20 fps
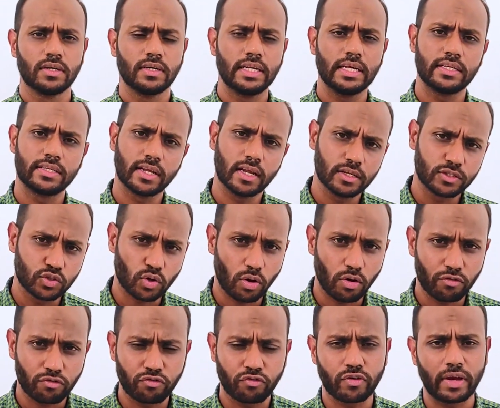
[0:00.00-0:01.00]
details
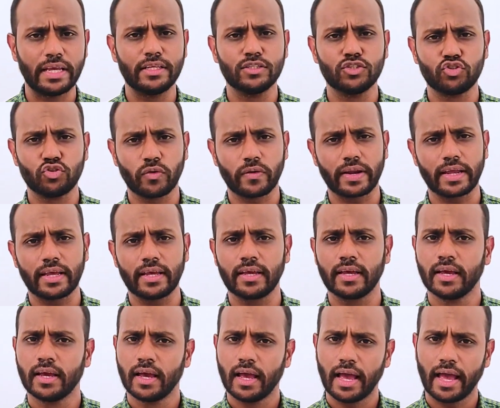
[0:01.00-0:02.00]
of
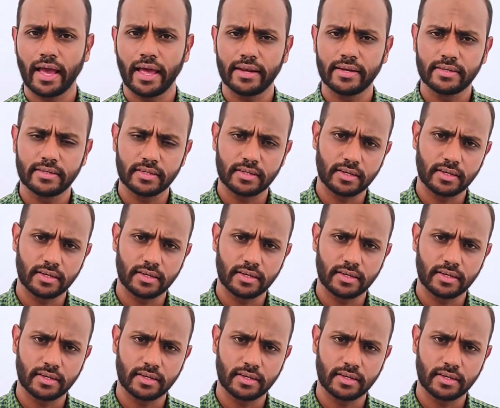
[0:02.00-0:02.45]
injury, and